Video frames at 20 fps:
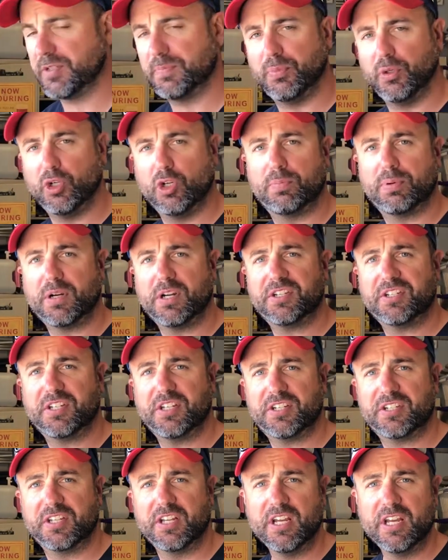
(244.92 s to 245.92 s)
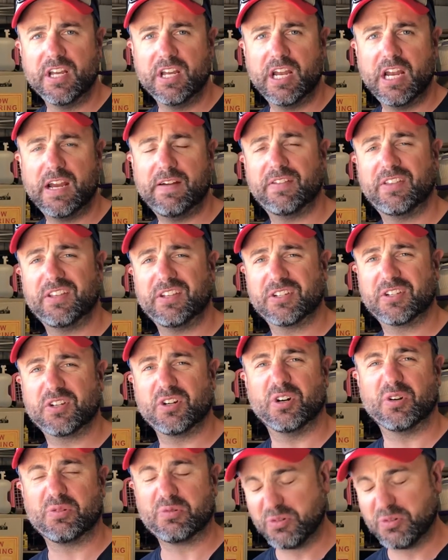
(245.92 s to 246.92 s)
its boil process. Everything has gone